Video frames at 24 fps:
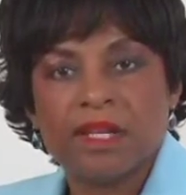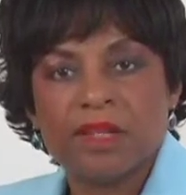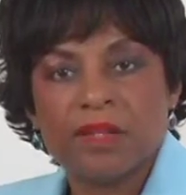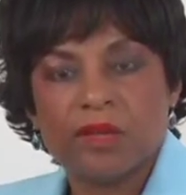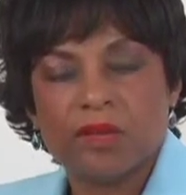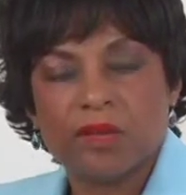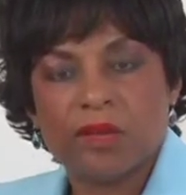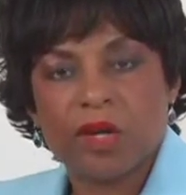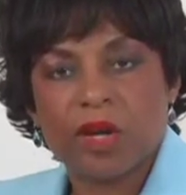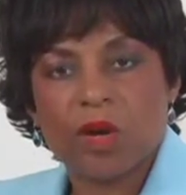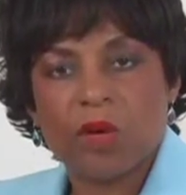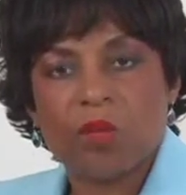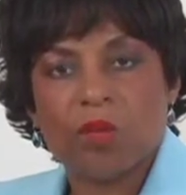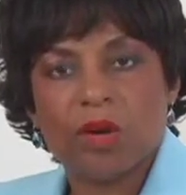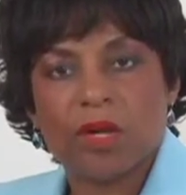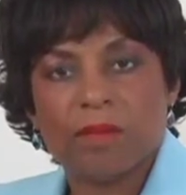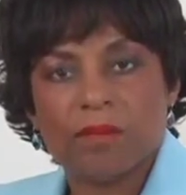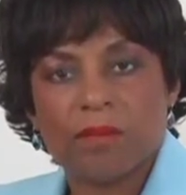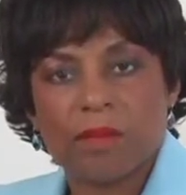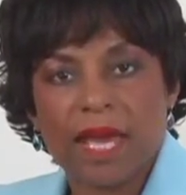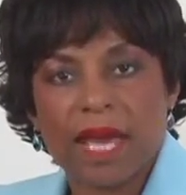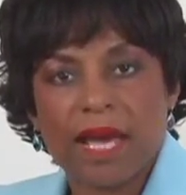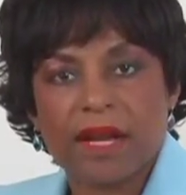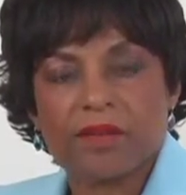You know
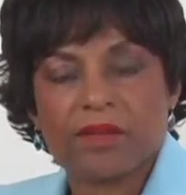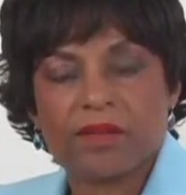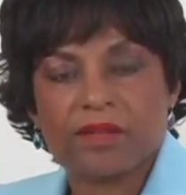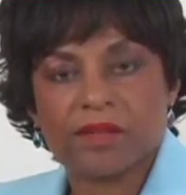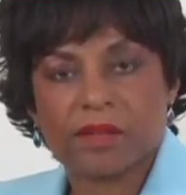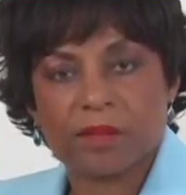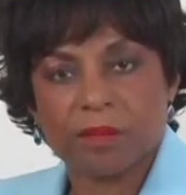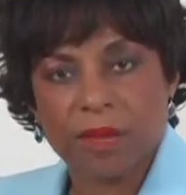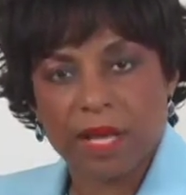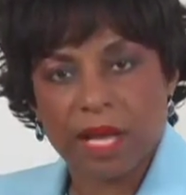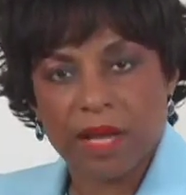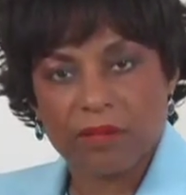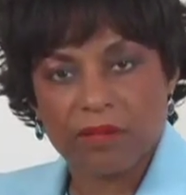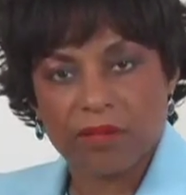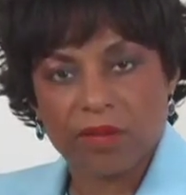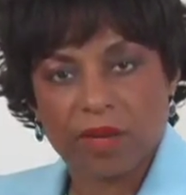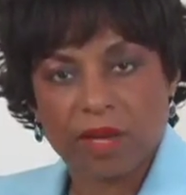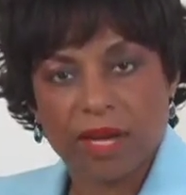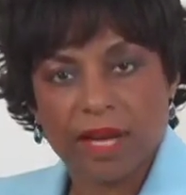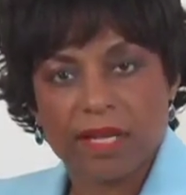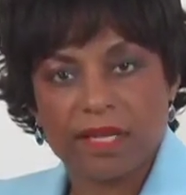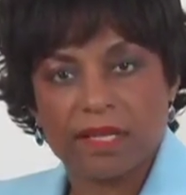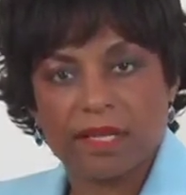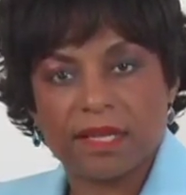what matters about
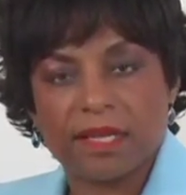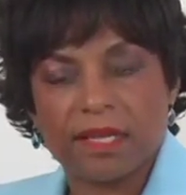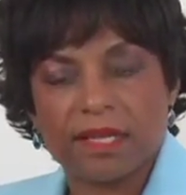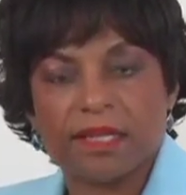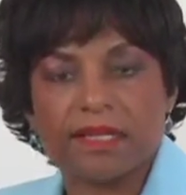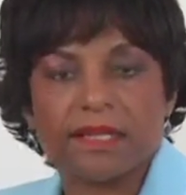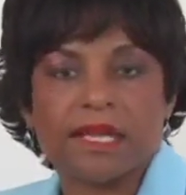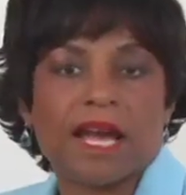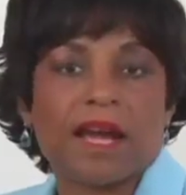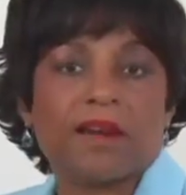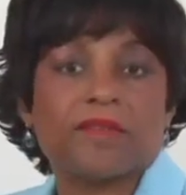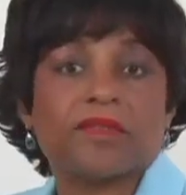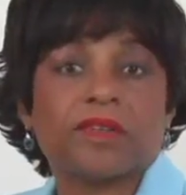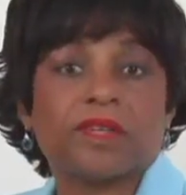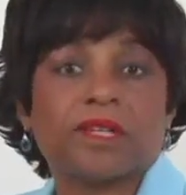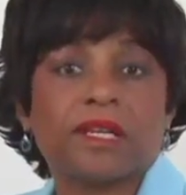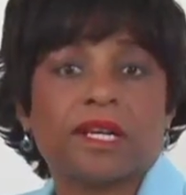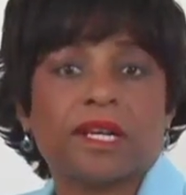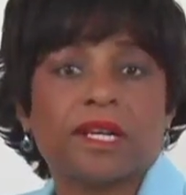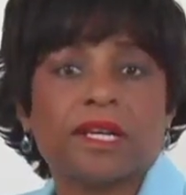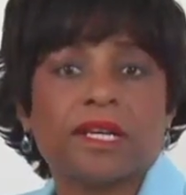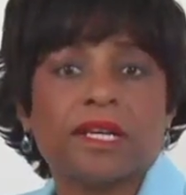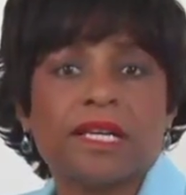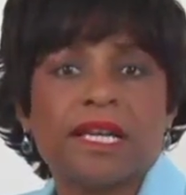China and
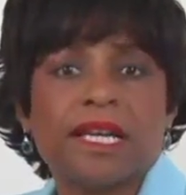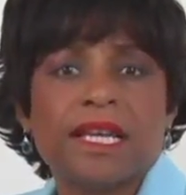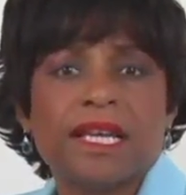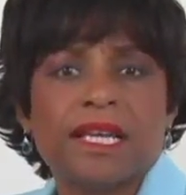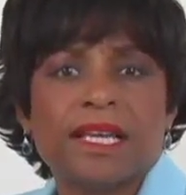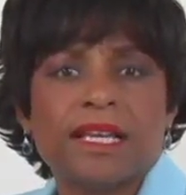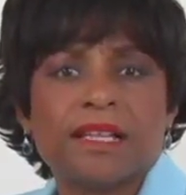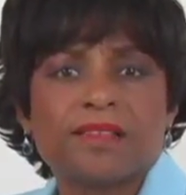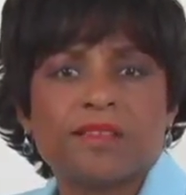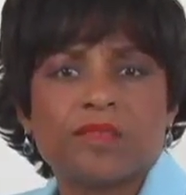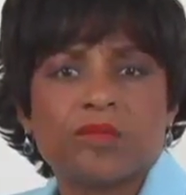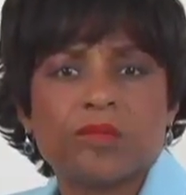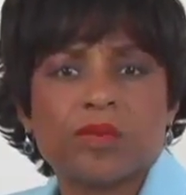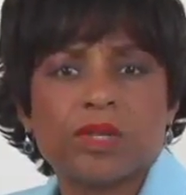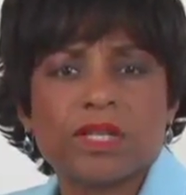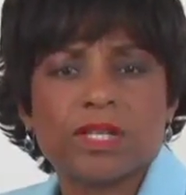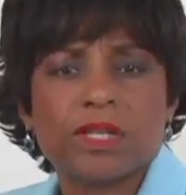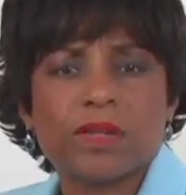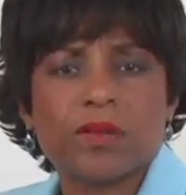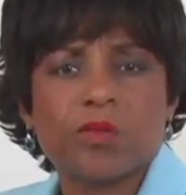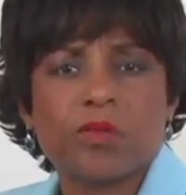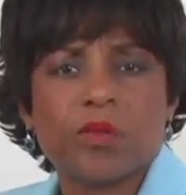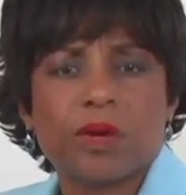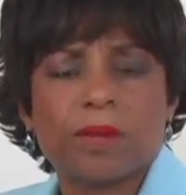Africa? It's
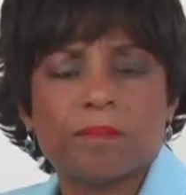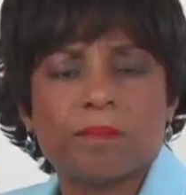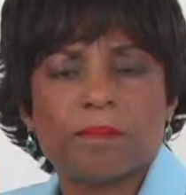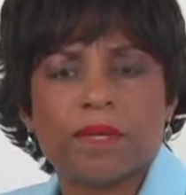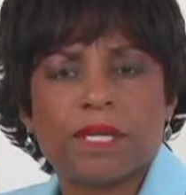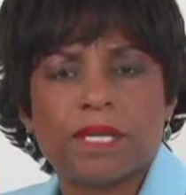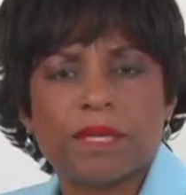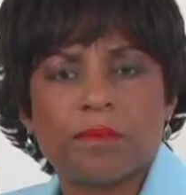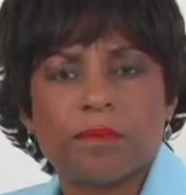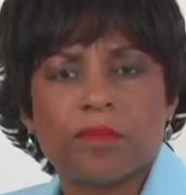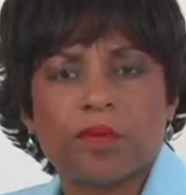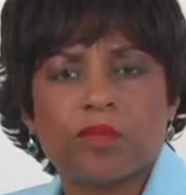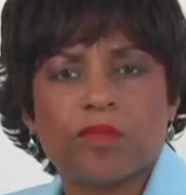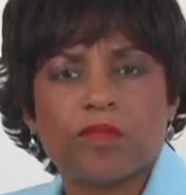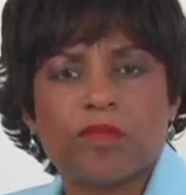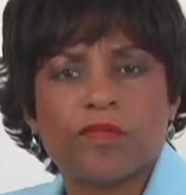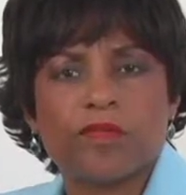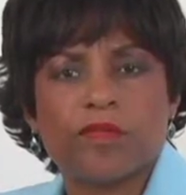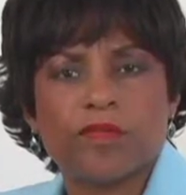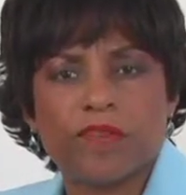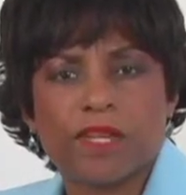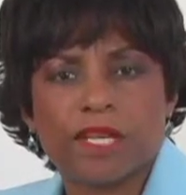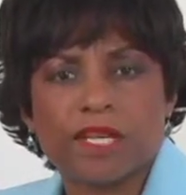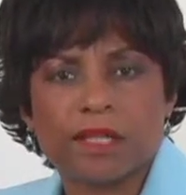really what people
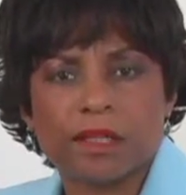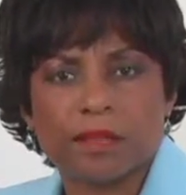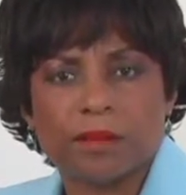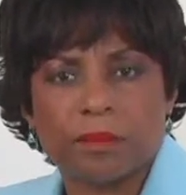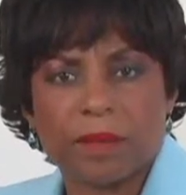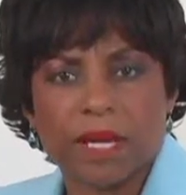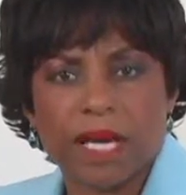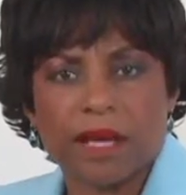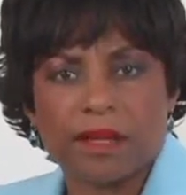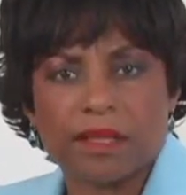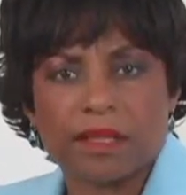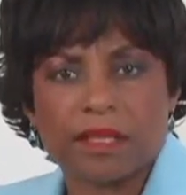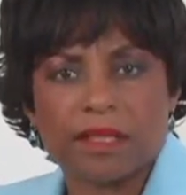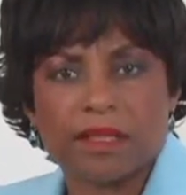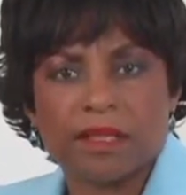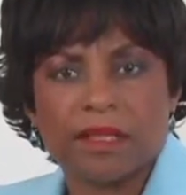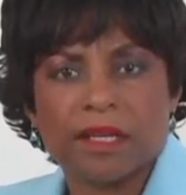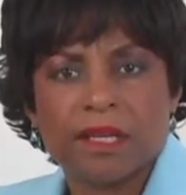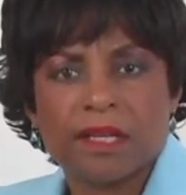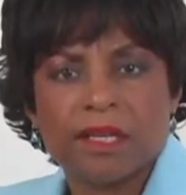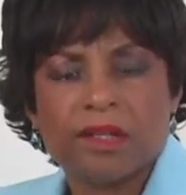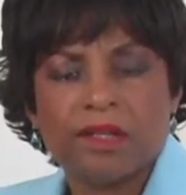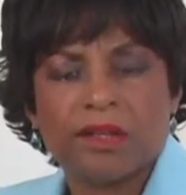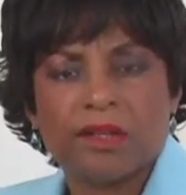feel about it.
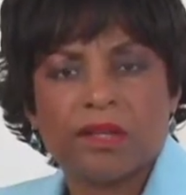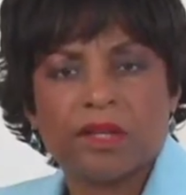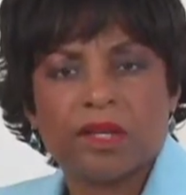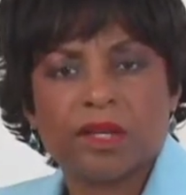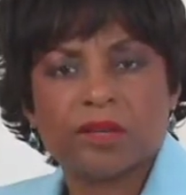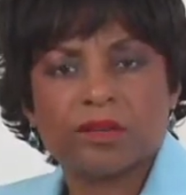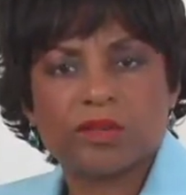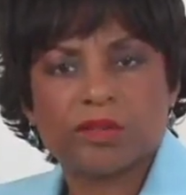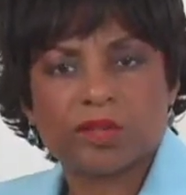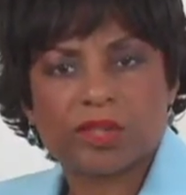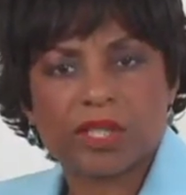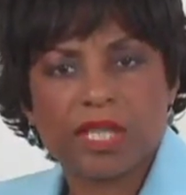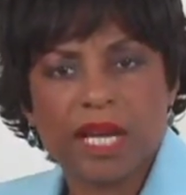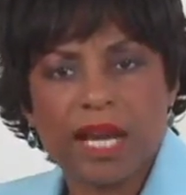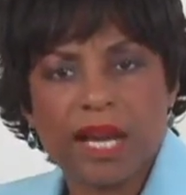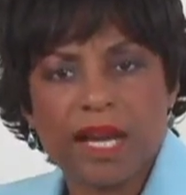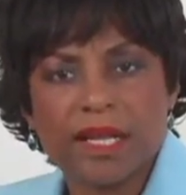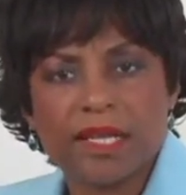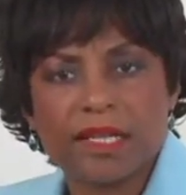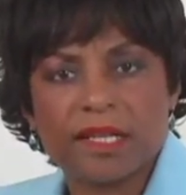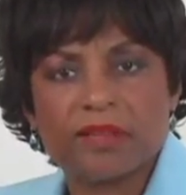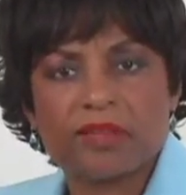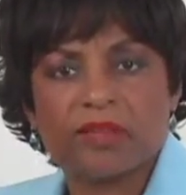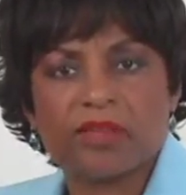You know,
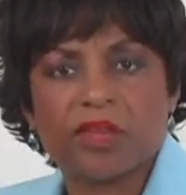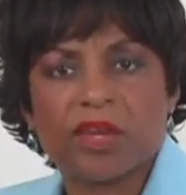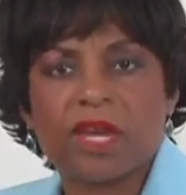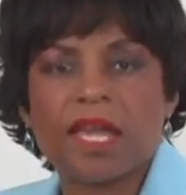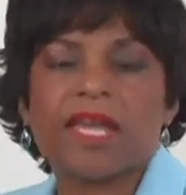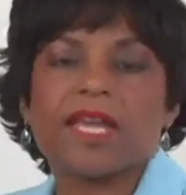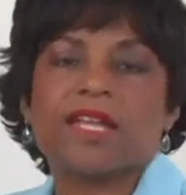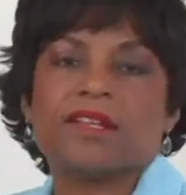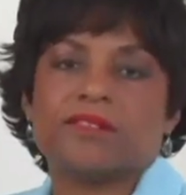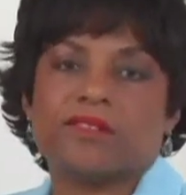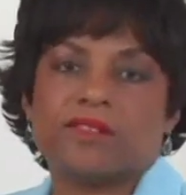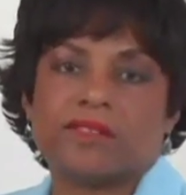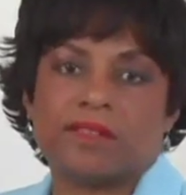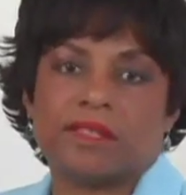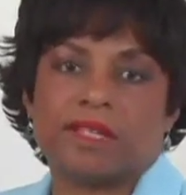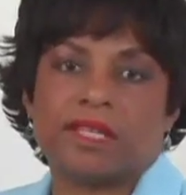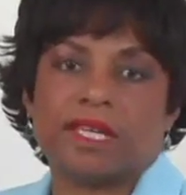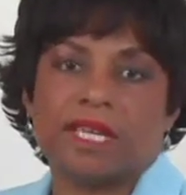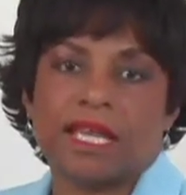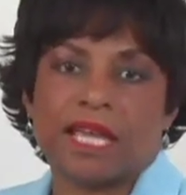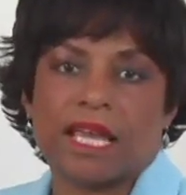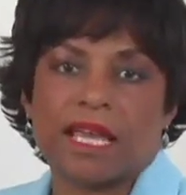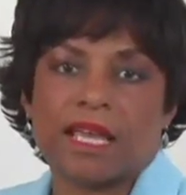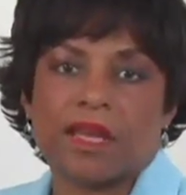China changed the
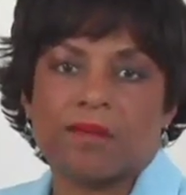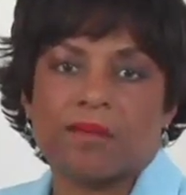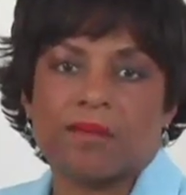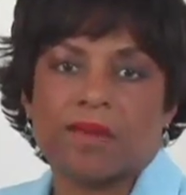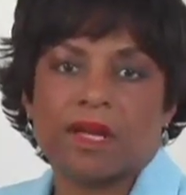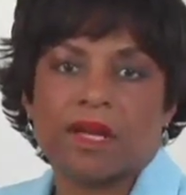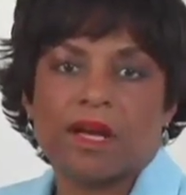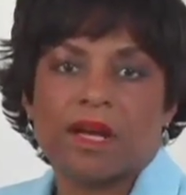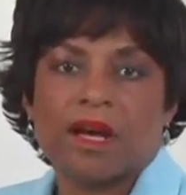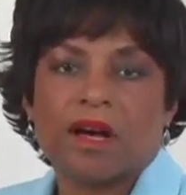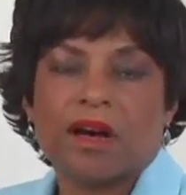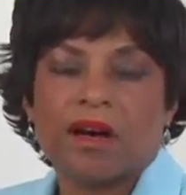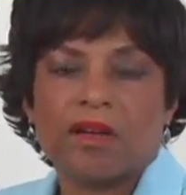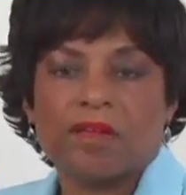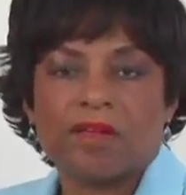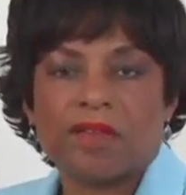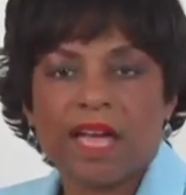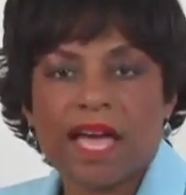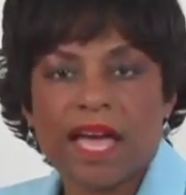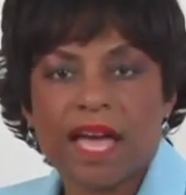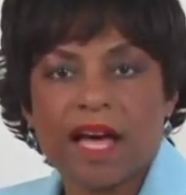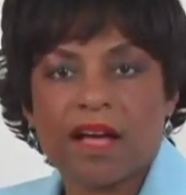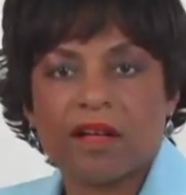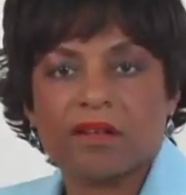game of
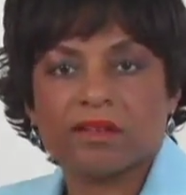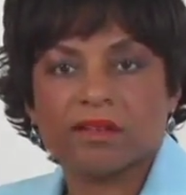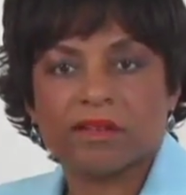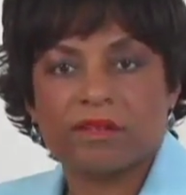how